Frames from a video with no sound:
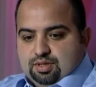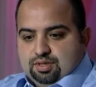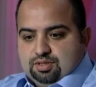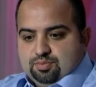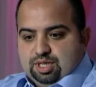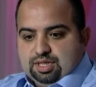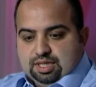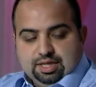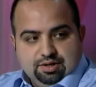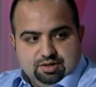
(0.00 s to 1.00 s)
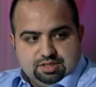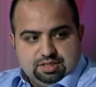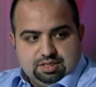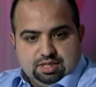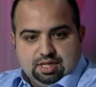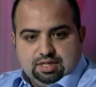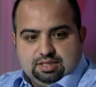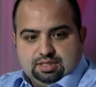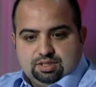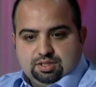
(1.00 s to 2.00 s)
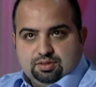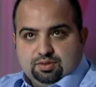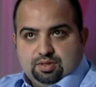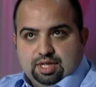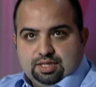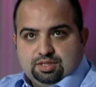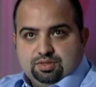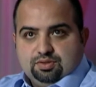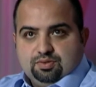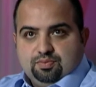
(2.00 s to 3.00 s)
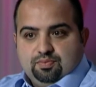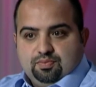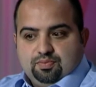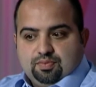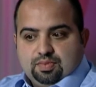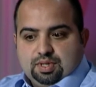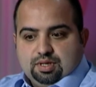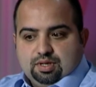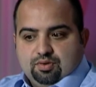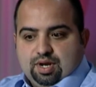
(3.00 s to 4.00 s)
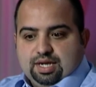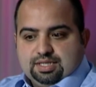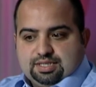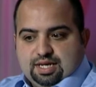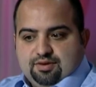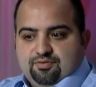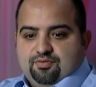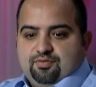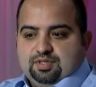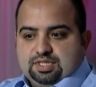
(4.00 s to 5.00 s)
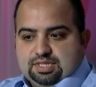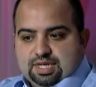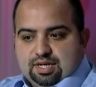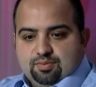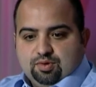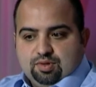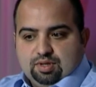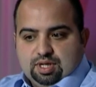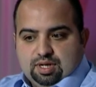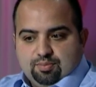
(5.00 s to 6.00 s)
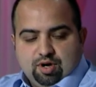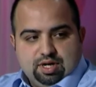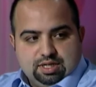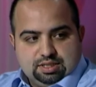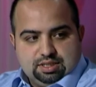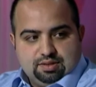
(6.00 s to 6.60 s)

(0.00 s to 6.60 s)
to be leaders uh, to, and to create a safe, sustainable uh, product.